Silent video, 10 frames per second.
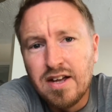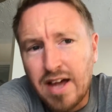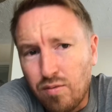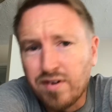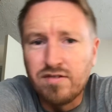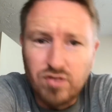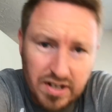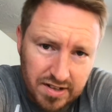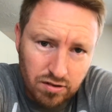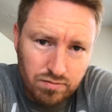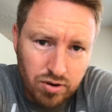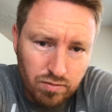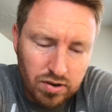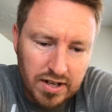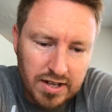That wasn't resealed
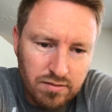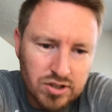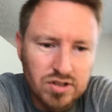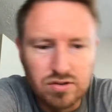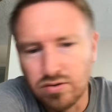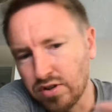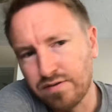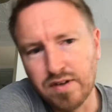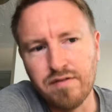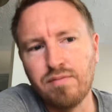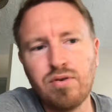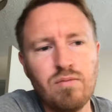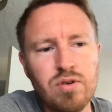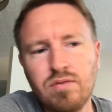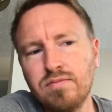properly, which has caused further
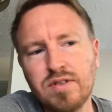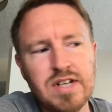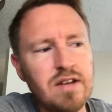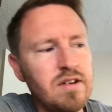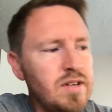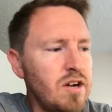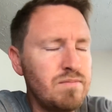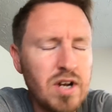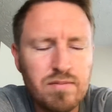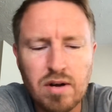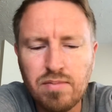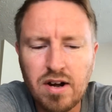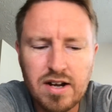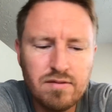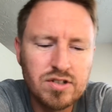problems down the, blah, blah,
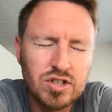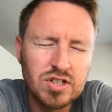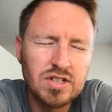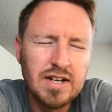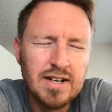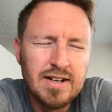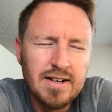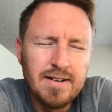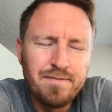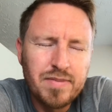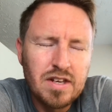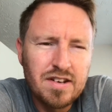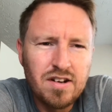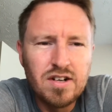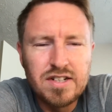blah. It was just
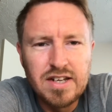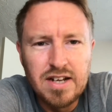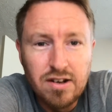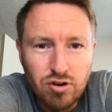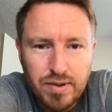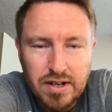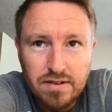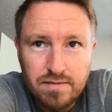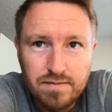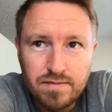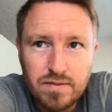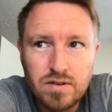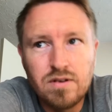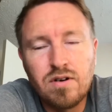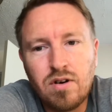starting to get a little bit
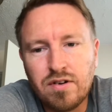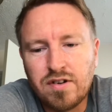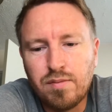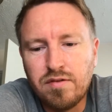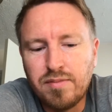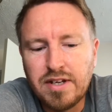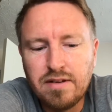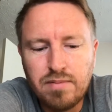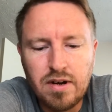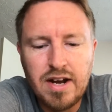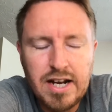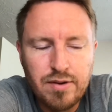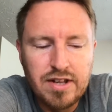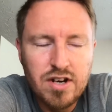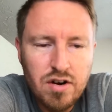on top of me. But
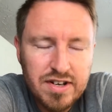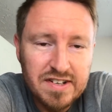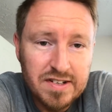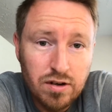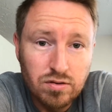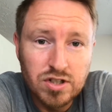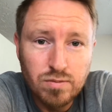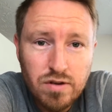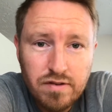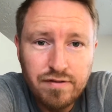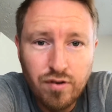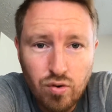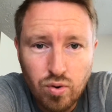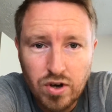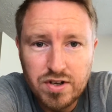anyway, the RS is sold. So moving
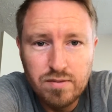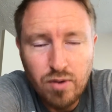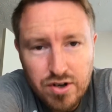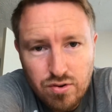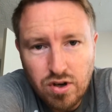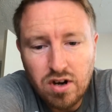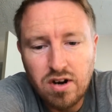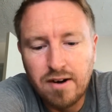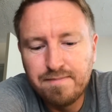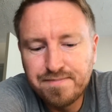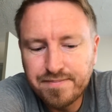forward, my new car.